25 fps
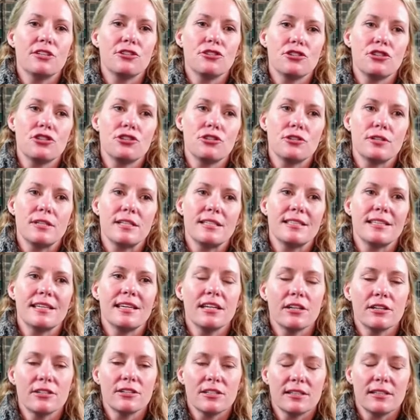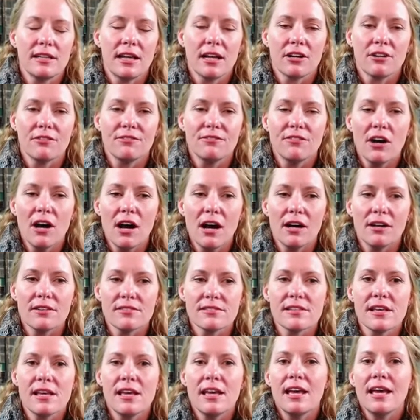industries here to Niagara
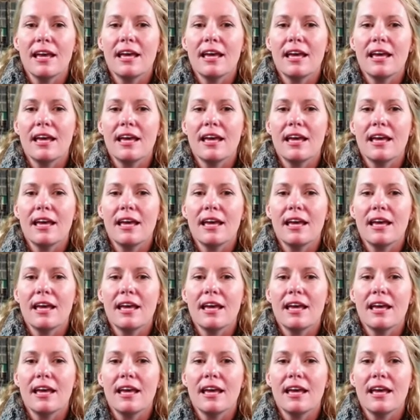Falls,